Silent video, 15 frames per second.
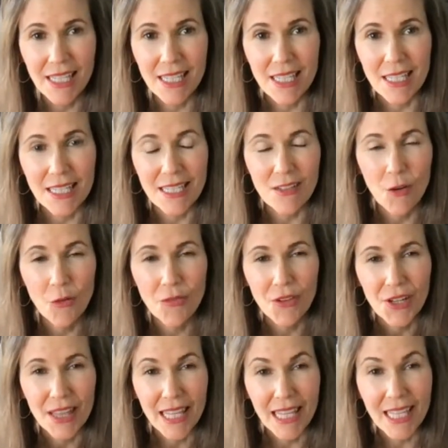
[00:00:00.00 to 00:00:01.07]
it over
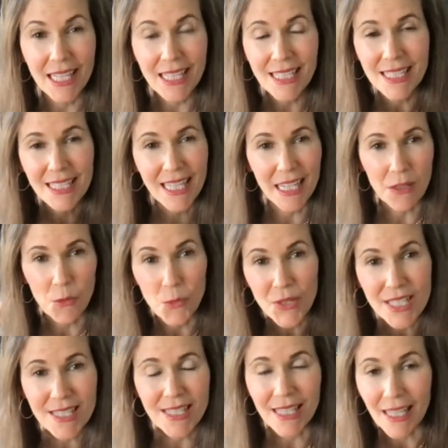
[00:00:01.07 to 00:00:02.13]
the heat, get it
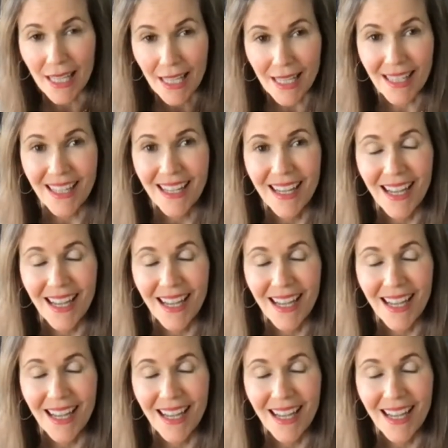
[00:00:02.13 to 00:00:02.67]
whisking,